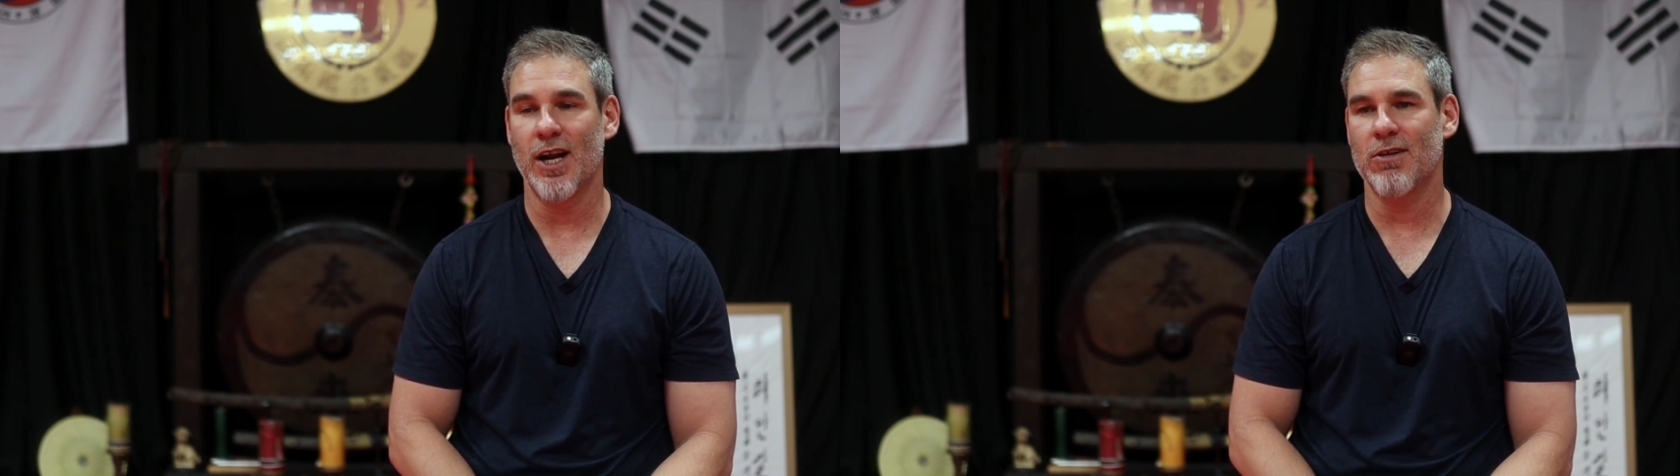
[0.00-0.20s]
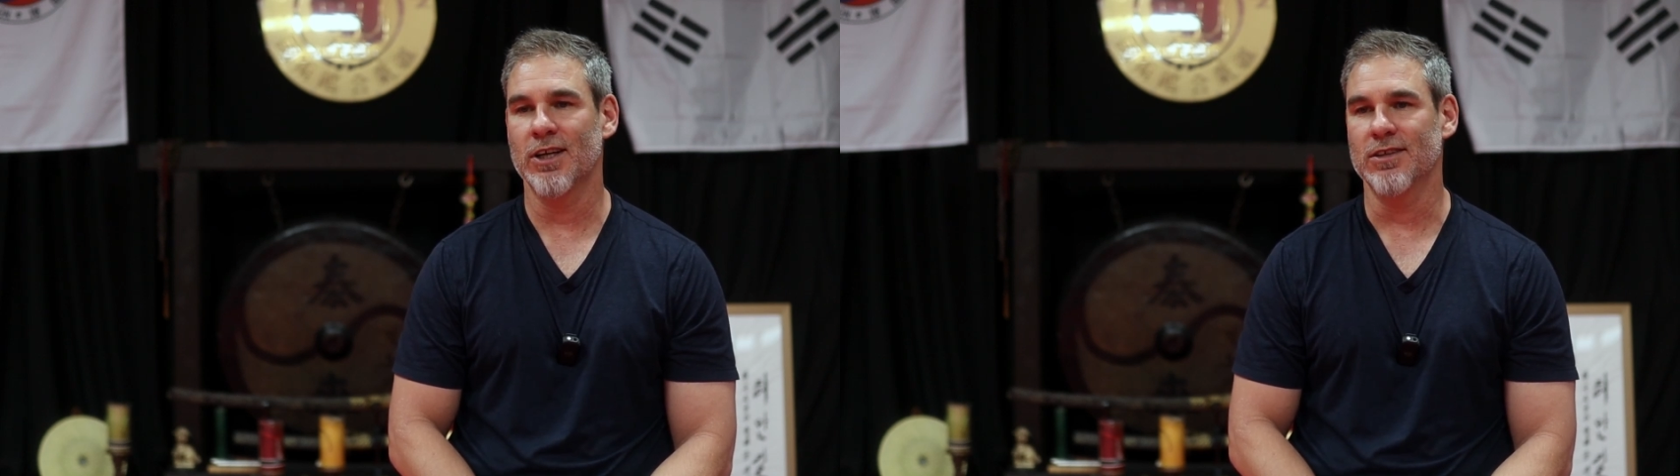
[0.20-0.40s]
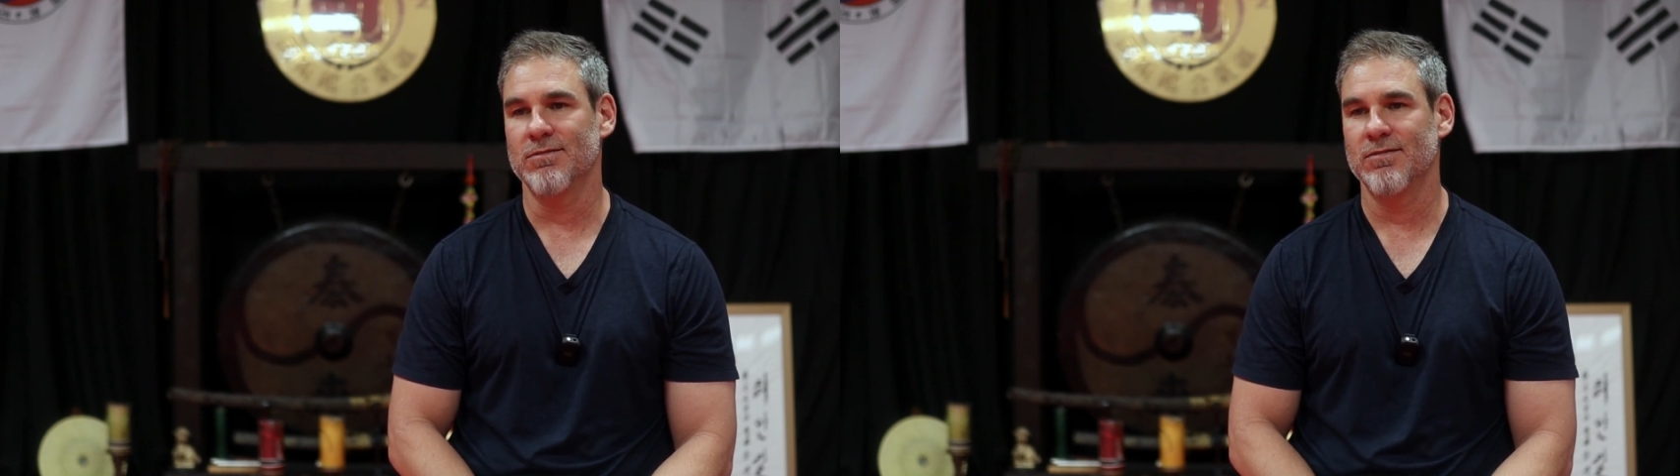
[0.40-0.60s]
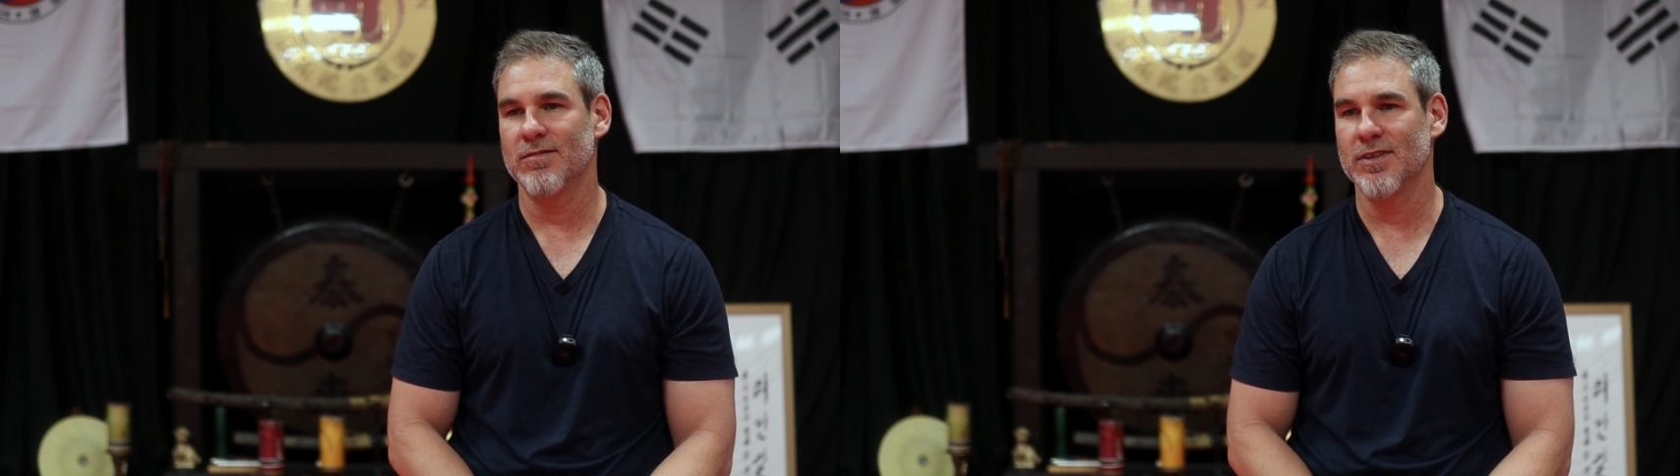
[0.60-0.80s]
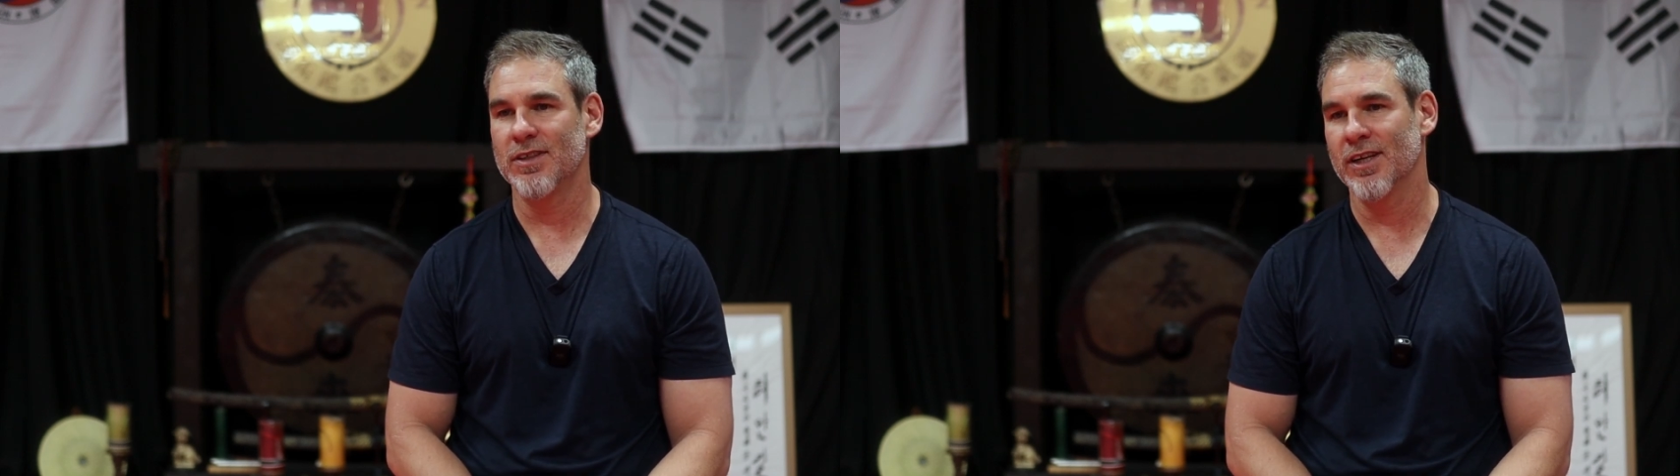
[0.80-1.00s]
outlet.
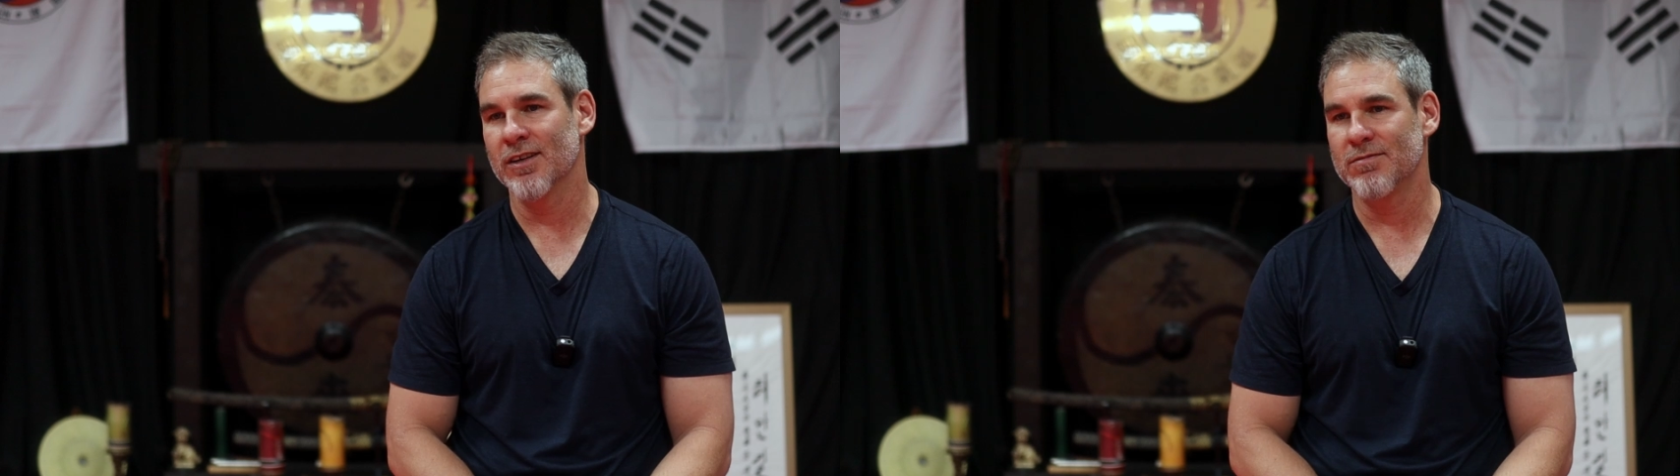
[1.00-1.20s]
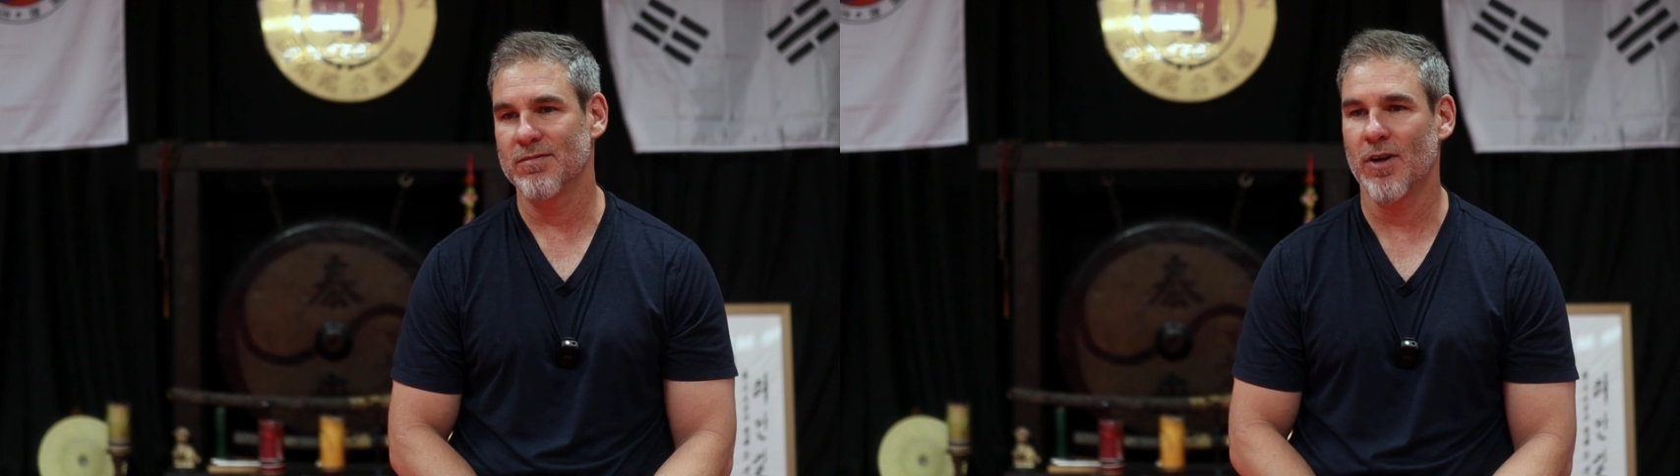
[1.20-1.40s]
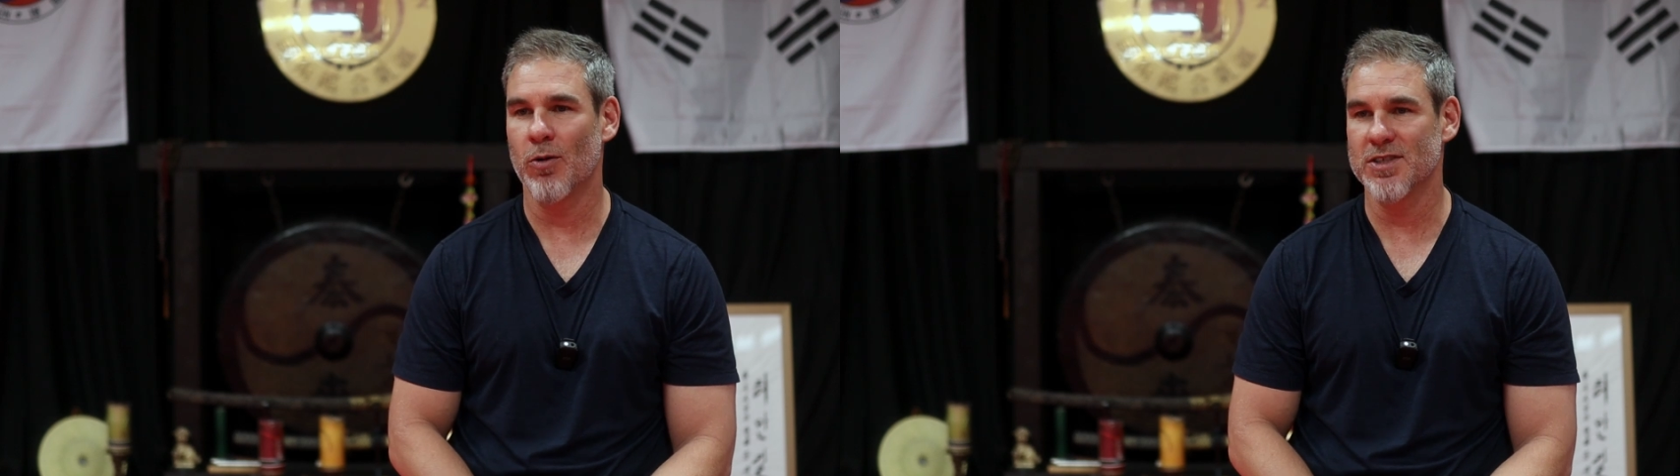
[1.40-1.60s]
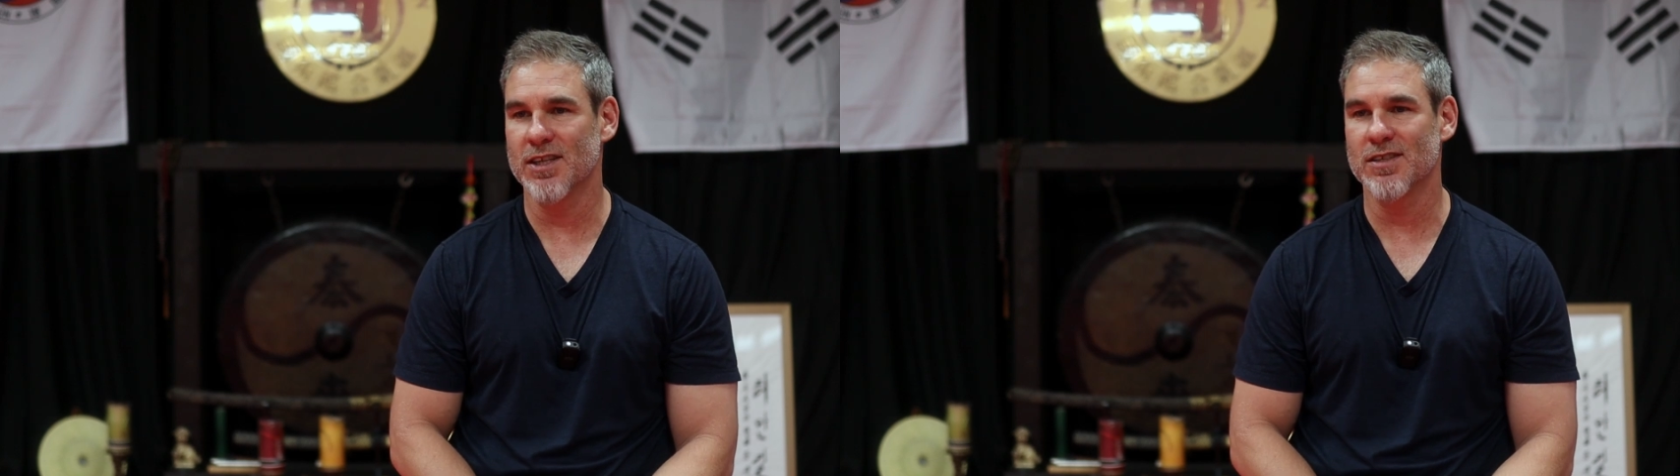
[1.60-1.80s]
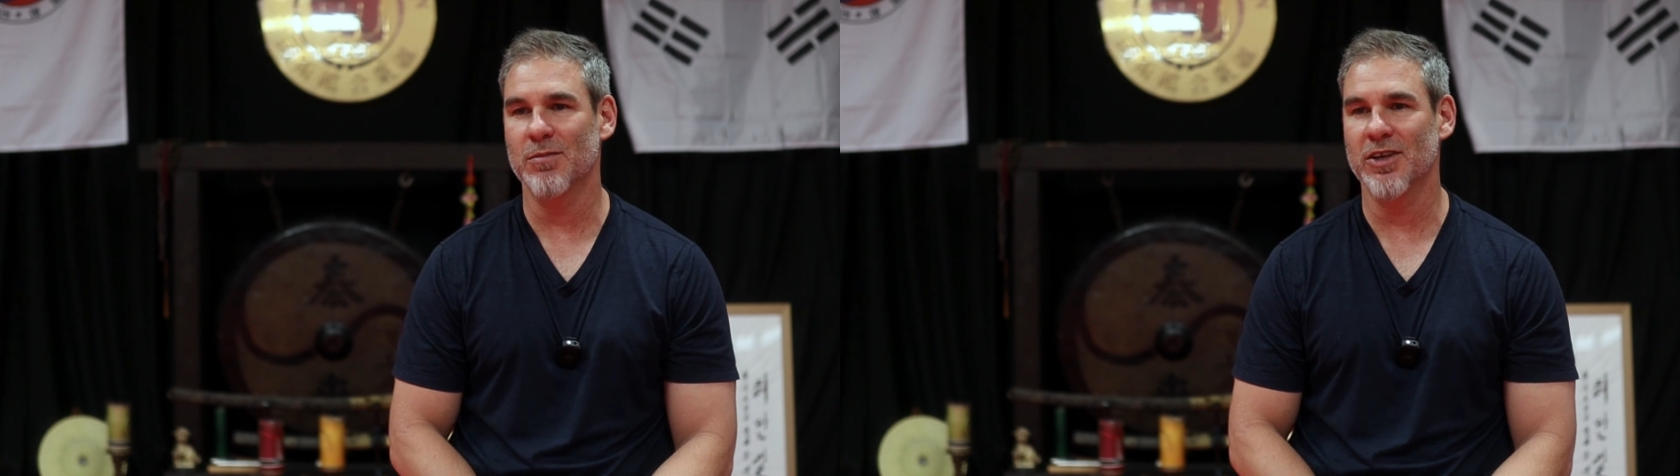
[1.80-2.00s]
Always
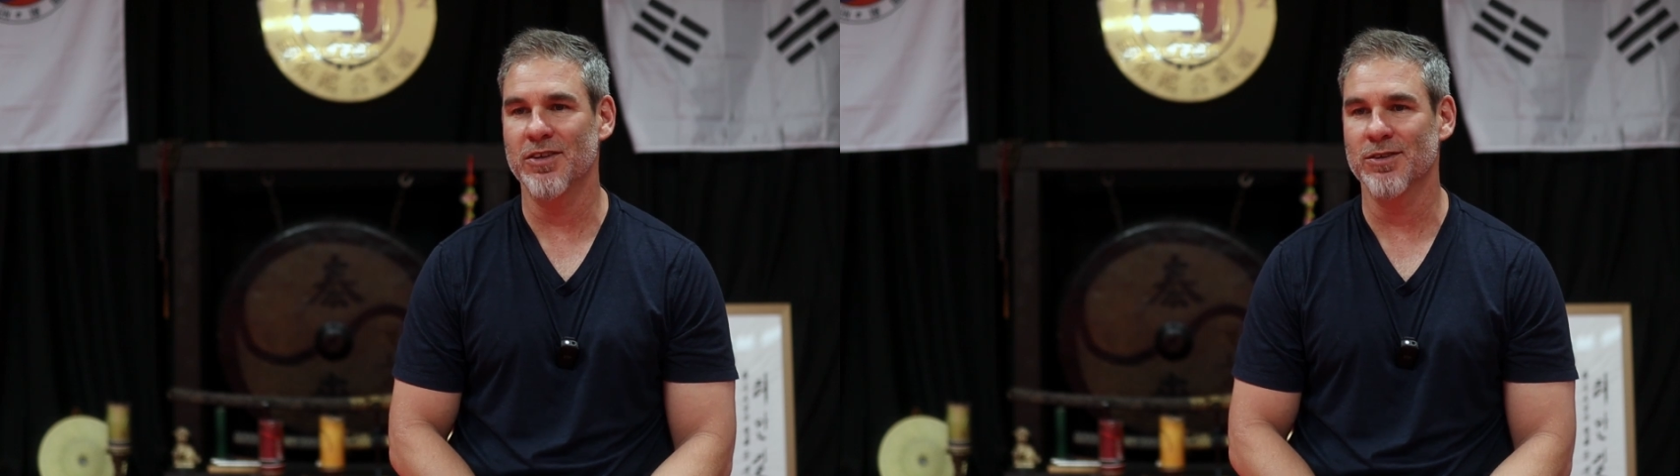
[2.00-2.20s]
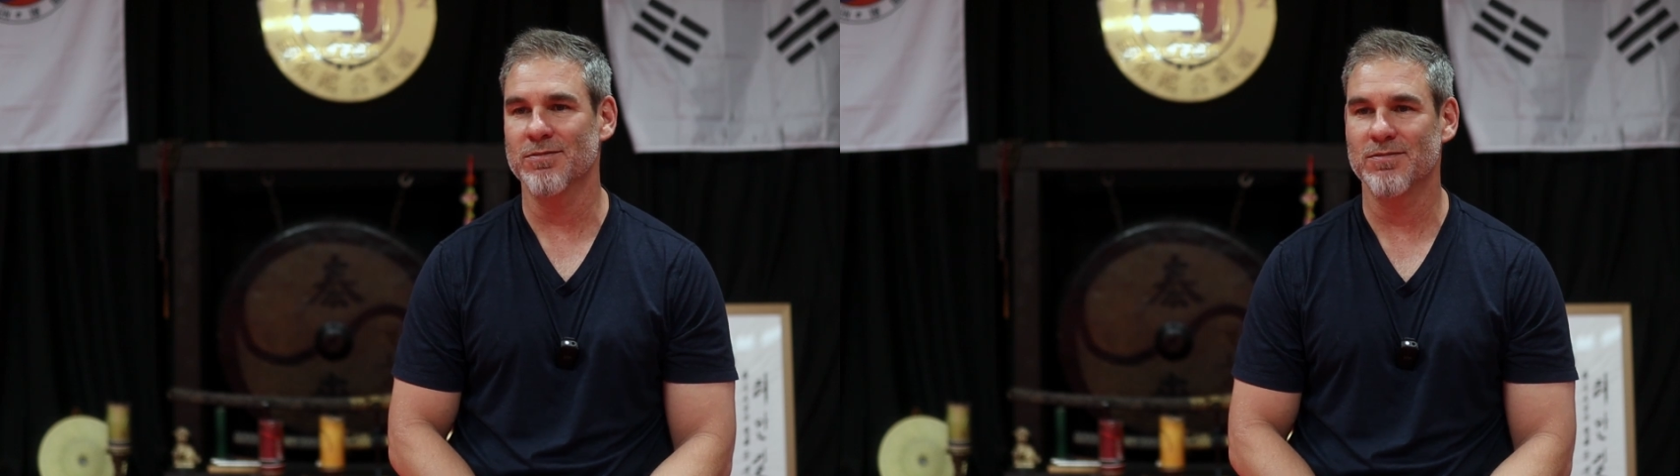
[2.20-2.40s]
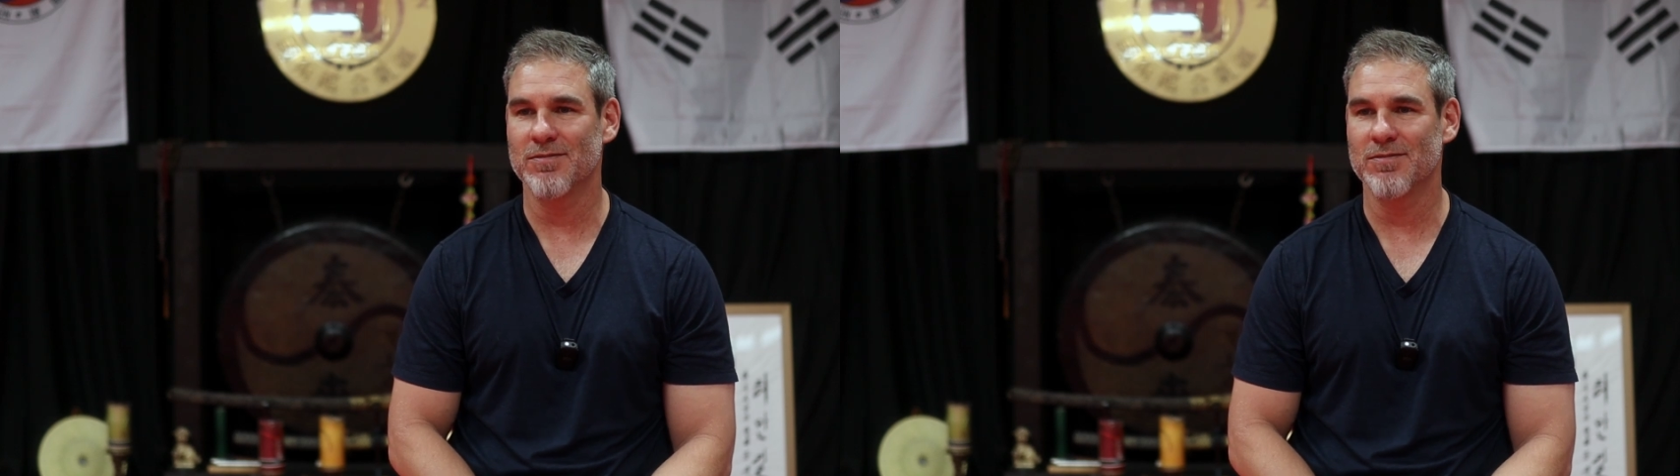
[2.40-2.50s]
had something to do.